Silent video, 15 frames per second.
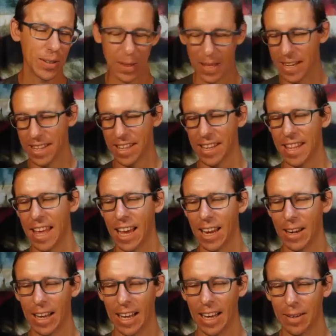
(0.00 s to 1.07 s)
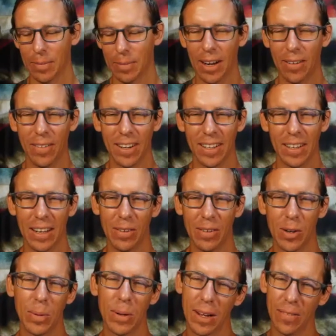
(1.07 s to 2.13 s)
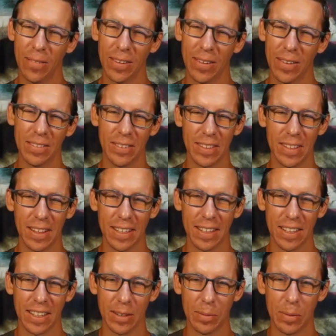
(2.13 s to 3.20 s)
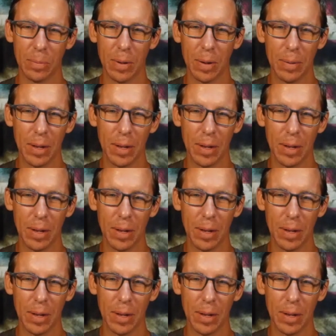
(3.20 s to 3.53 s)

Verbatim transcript: things in that, um, but I want to I want to pull out one of one of the things talking about,